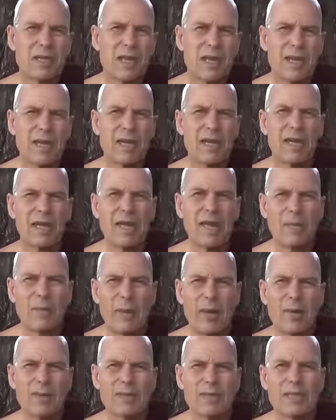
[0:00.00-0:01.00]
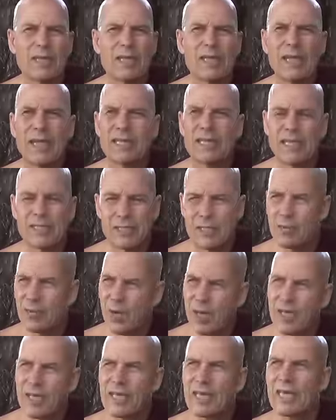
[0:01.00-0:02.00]
uh, about it. And there's a
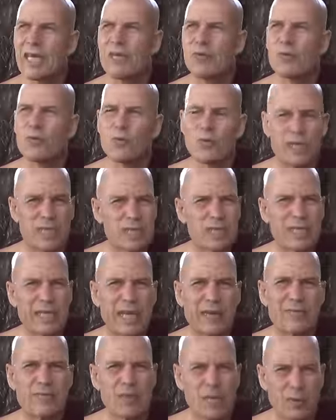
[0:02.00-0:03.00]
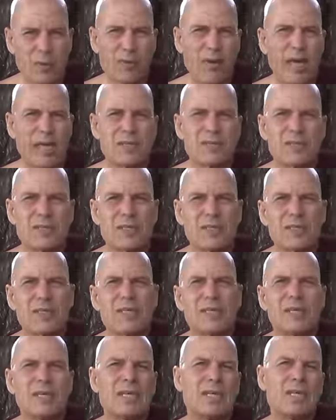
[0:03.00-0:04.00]
monk here who recently have summarized it
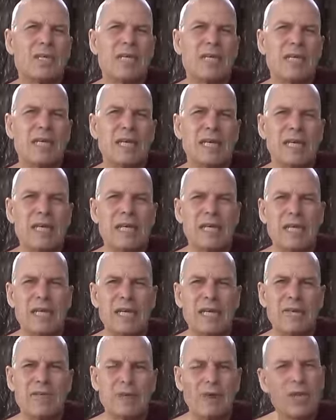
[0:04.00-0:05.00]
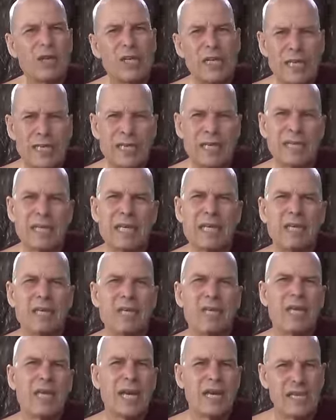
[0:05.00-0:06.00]
uh, very neatly.
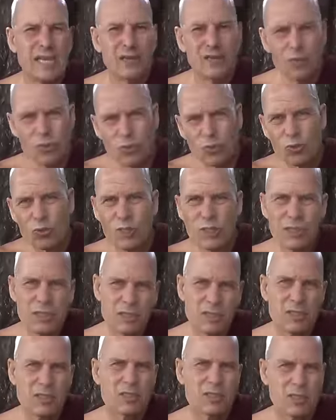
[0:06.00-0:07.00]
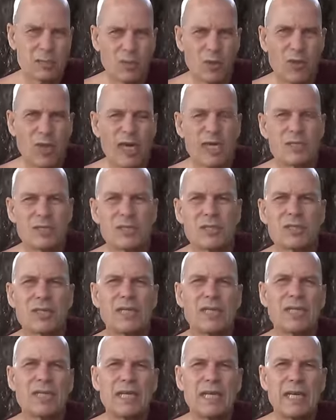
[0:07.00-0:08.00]
And I will use his uh, summarize
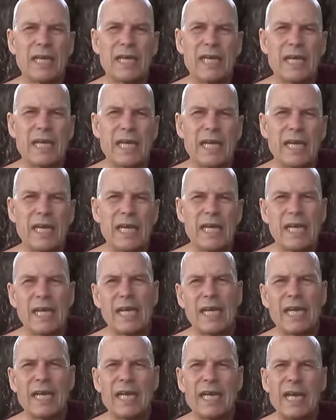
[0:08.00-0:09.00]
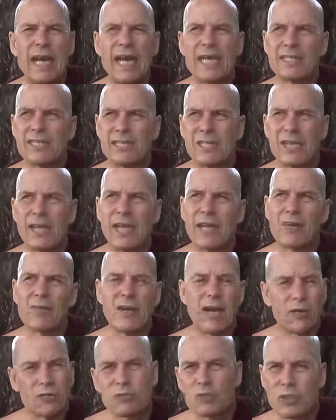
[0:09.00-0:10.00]
uh, as a
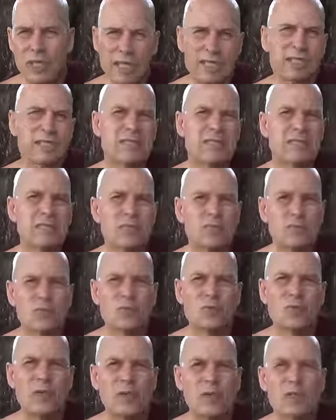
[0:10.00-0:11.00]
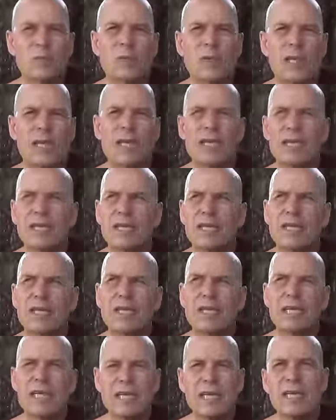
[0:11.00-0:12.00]
ground text to explain
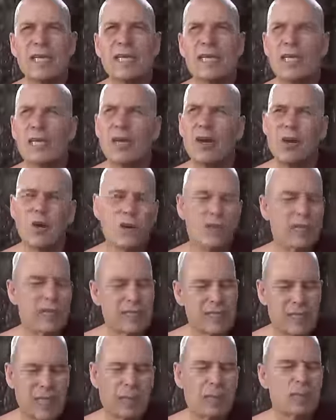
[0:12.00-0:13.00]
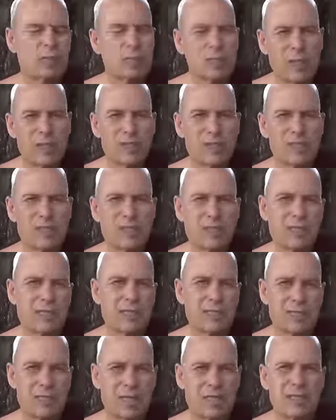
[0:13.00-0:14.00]
here all the examples mentioned in the
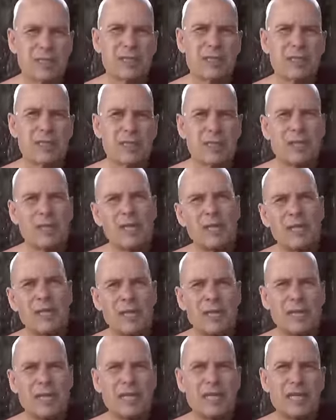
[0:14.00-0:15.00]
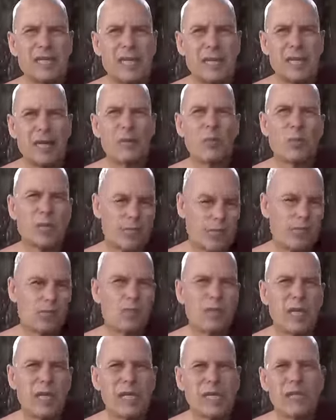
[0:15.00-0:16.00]
text in a, in a compressed
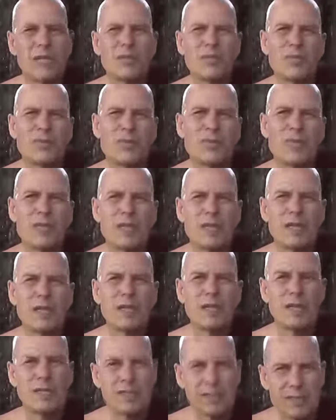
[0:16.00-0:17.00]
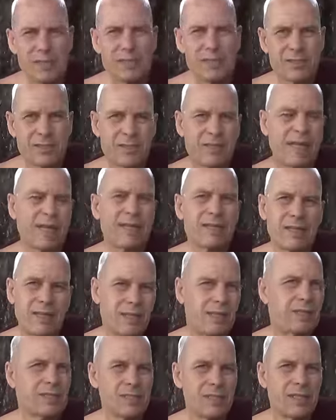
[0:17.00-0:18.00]
way. They did this and that, then
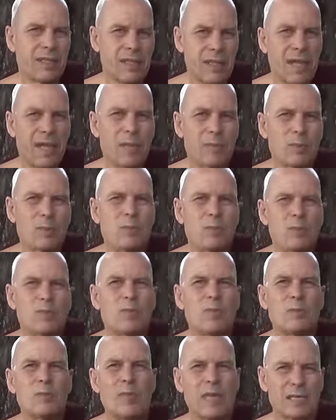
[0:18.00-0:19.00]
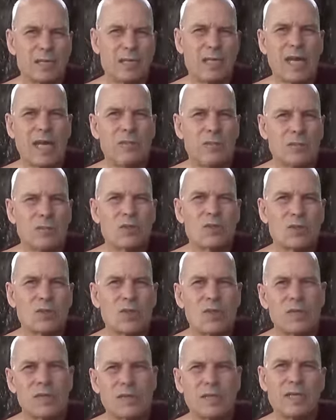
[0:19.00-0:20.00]
this and that happened to them as a karmic
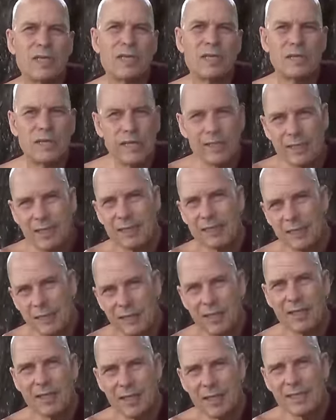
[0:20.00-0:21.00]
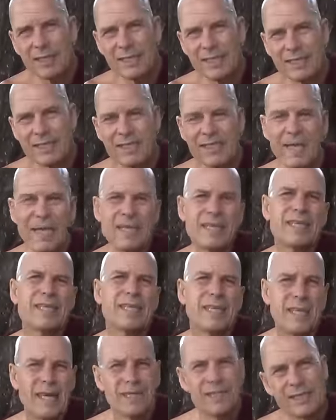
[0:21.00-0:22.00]
result. They did this and that, this and that,
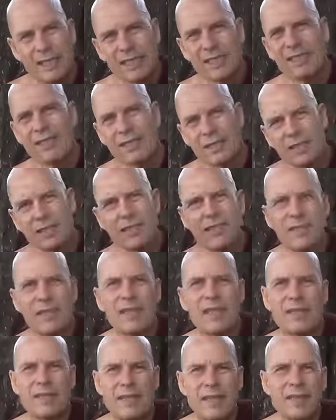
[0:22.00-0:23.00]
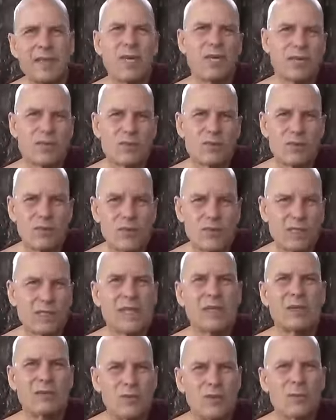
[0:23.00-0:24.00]
and then uh, they got this and
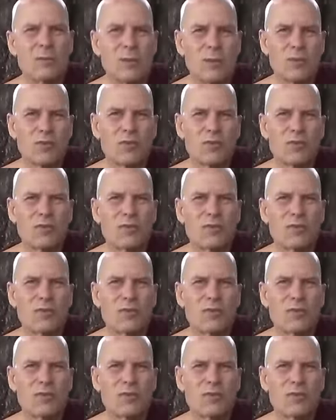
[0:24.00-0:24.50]
that rebirth.